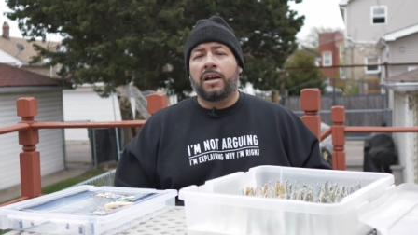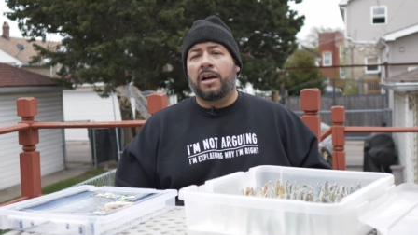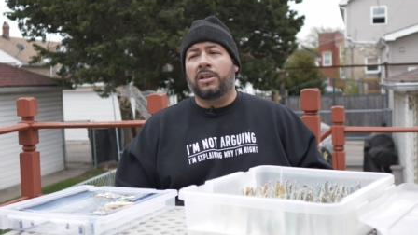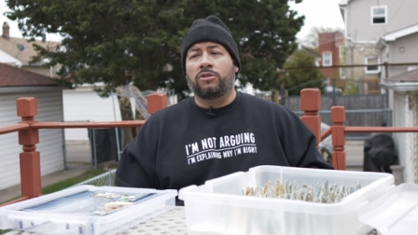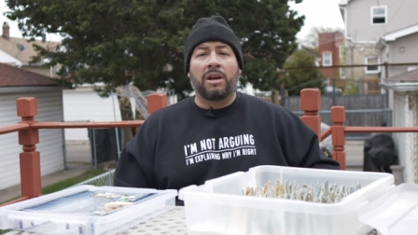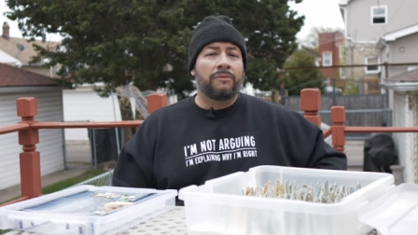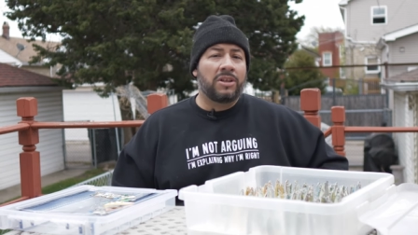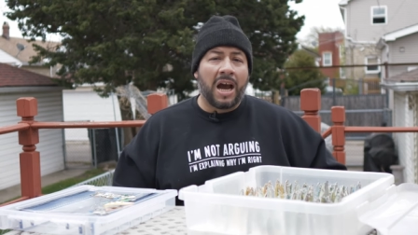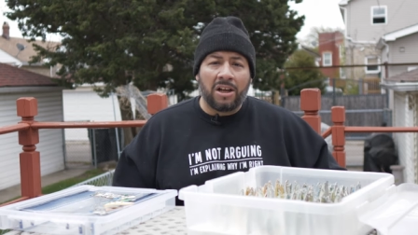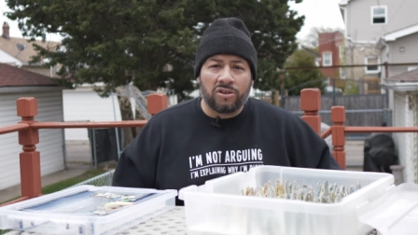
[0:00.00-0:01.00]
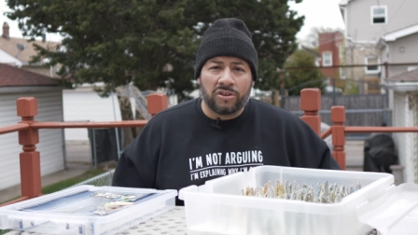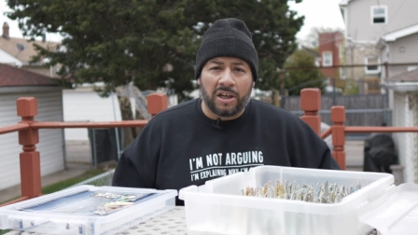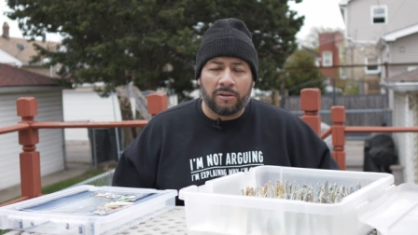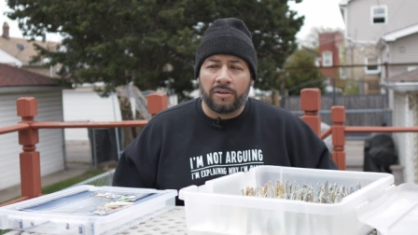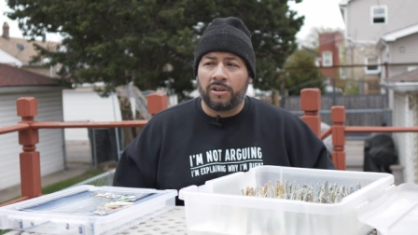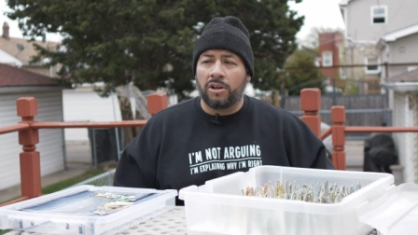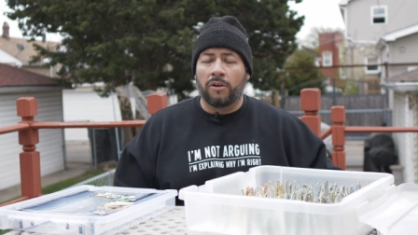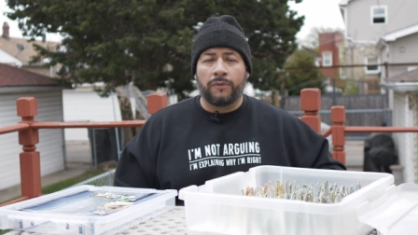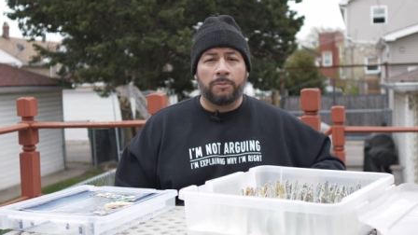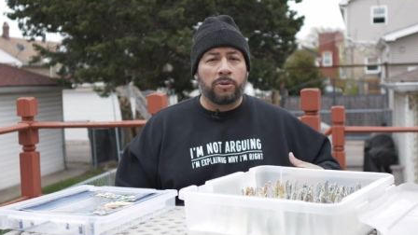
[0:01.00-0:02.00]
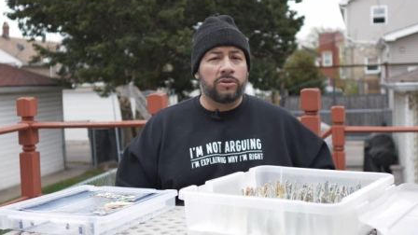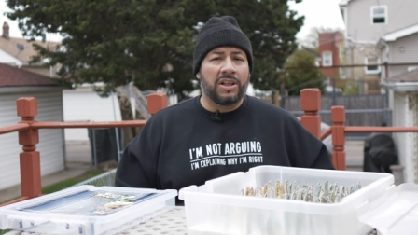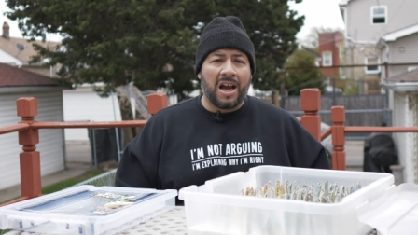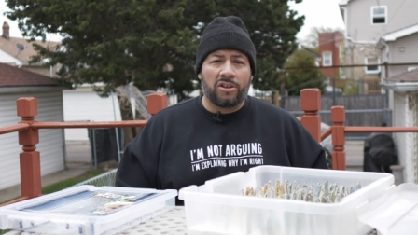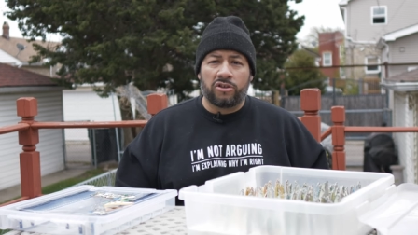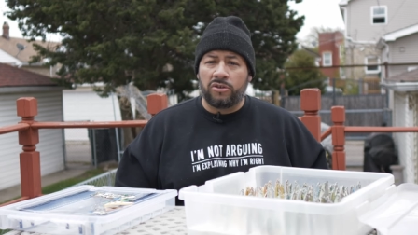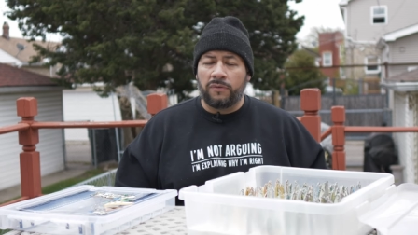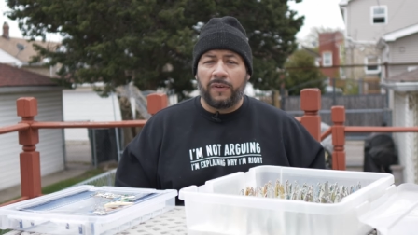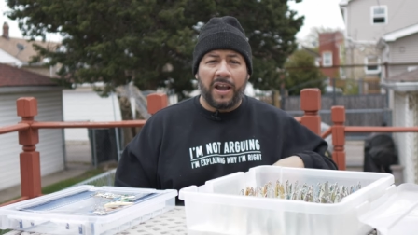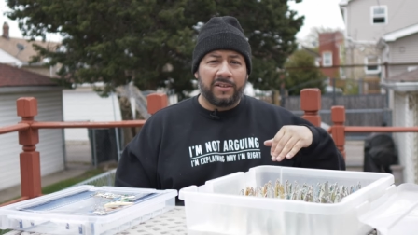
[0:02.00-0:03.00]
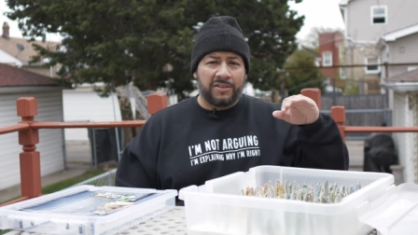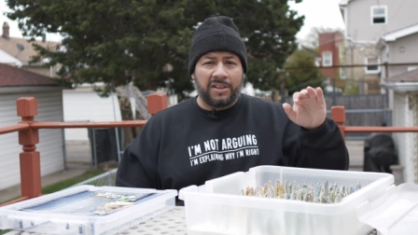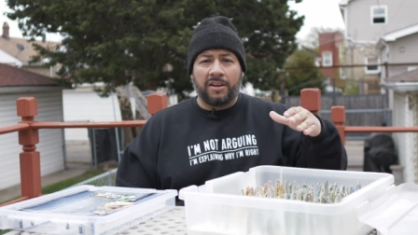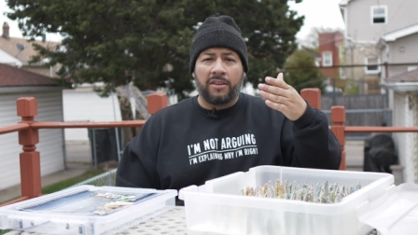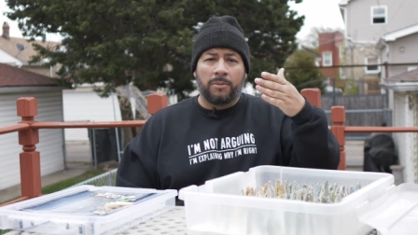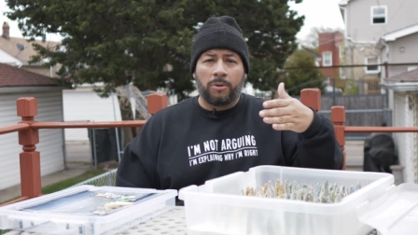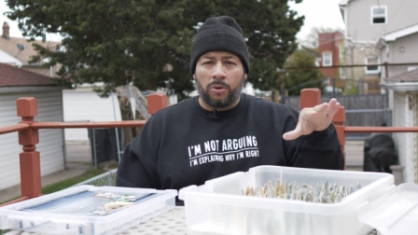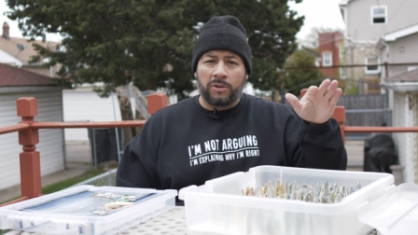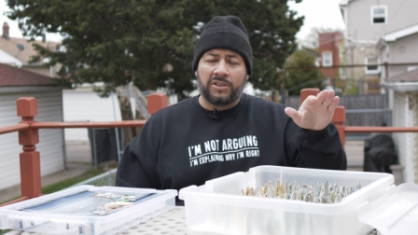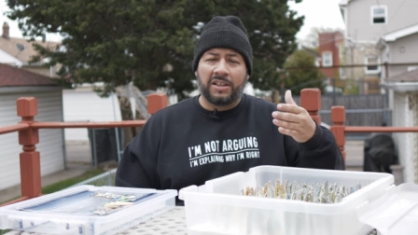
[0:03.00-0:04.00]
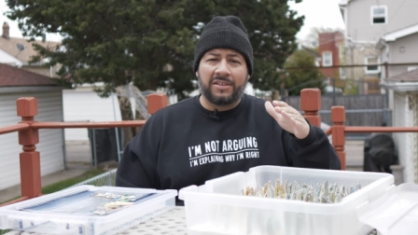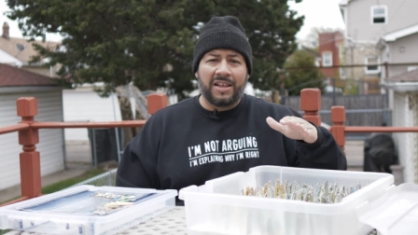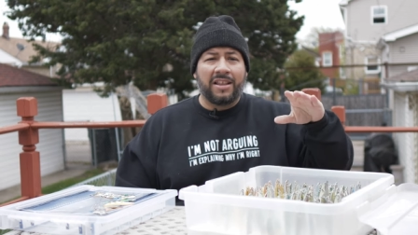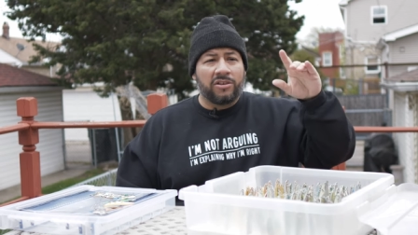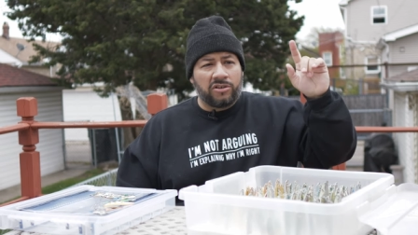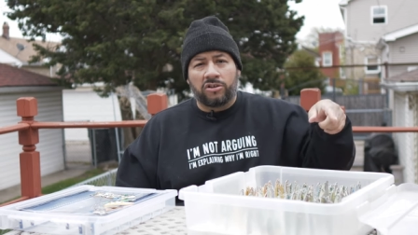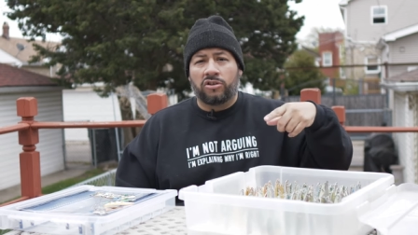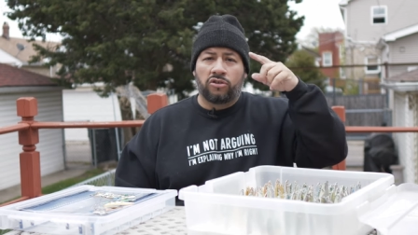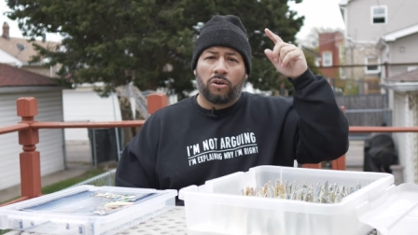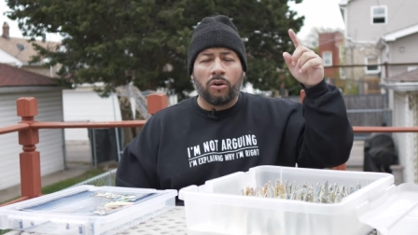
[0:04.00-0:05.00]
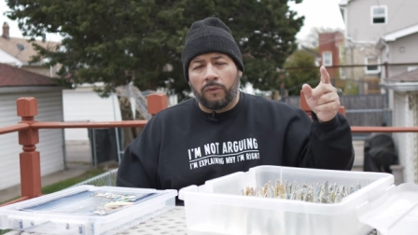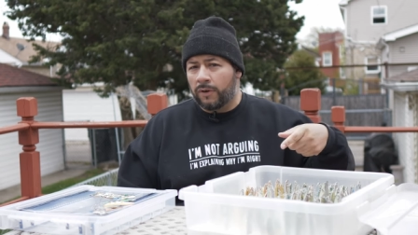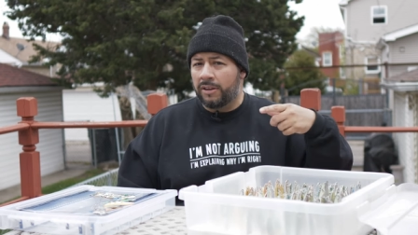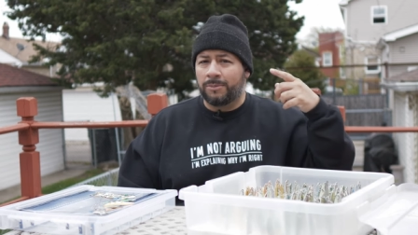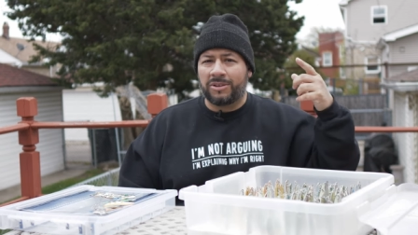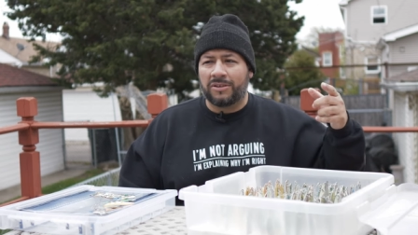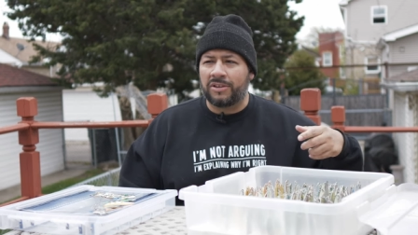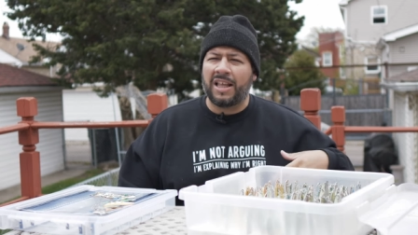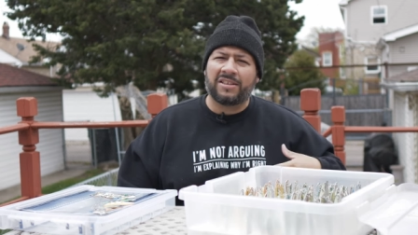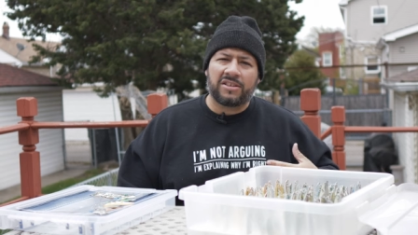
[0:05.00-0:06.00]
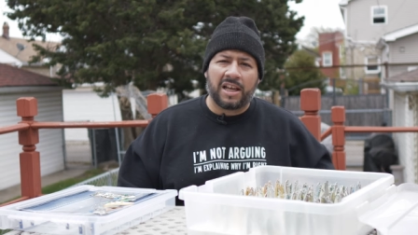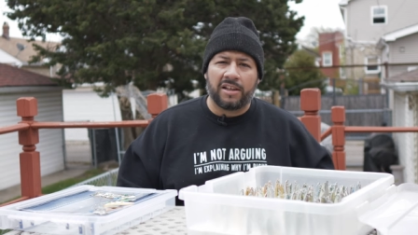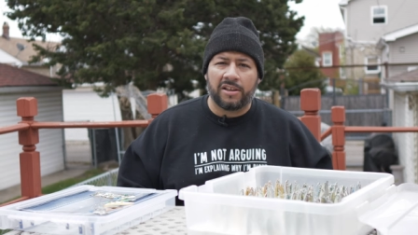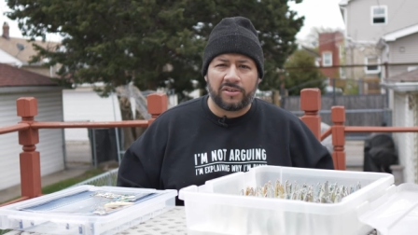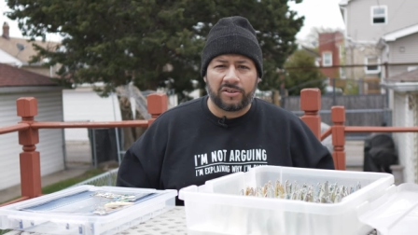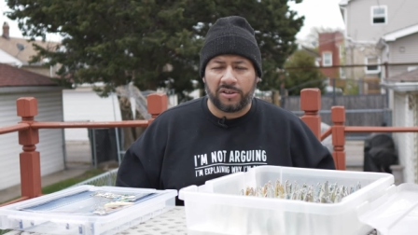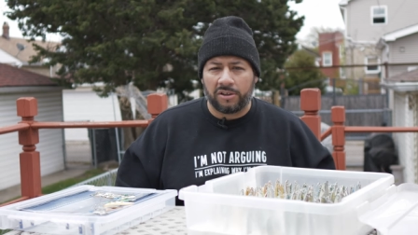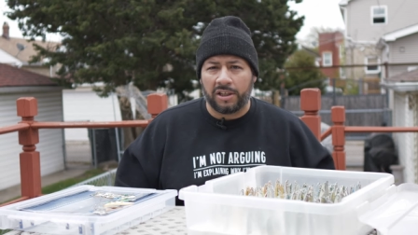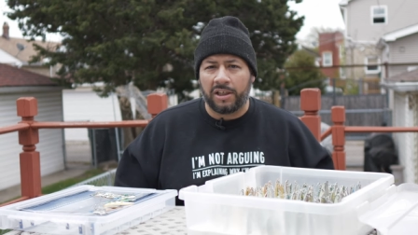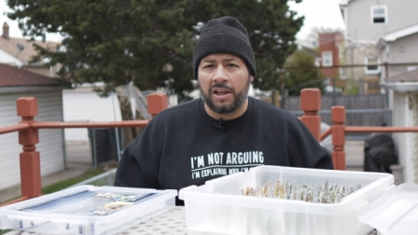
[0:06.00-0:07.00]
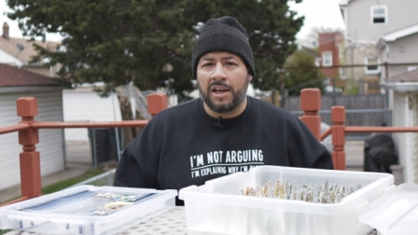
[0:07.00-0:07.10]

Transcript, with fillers: Uh, do you have dodgers out? You know, if you pull dodgers too fast, instead of them going side to side, they'll start to turn over on themselves. And that's not necessarily